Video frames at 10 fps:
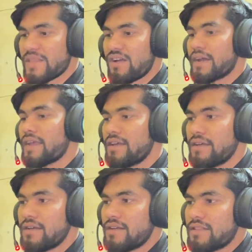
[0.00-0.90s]
Okay.
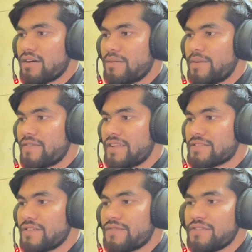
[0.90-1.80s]
Now, meanwhile,
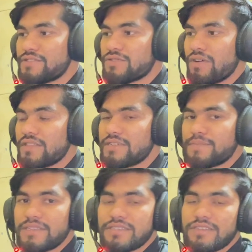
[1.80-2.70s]
if we install the
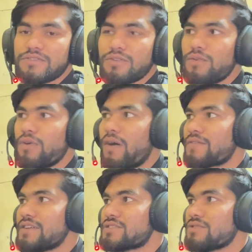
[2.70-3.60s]
dependency, so
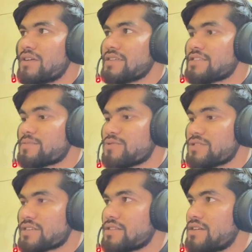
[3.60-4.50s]
after installing this
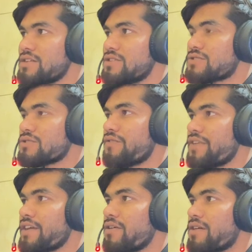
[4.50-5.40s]
project, so
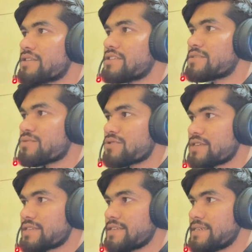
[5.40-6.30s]
we got this
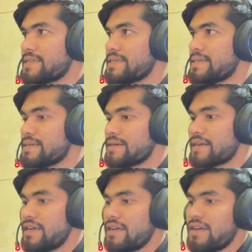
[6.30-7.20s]
project.
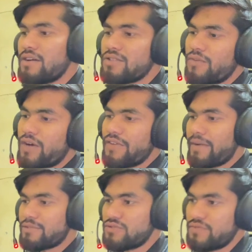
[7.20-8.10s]
Okay. Now, what we
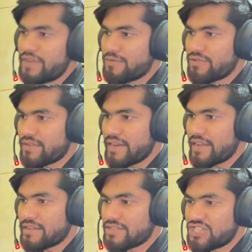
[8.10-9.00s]
have to do, we have to
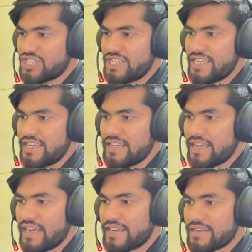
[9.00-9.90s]
click cd
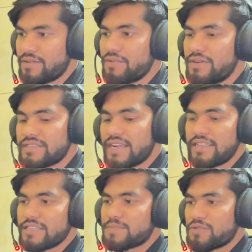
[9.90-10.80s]
and go inside
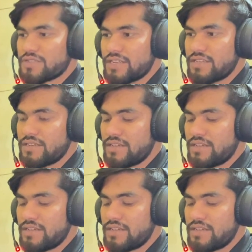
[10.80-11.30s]
this project.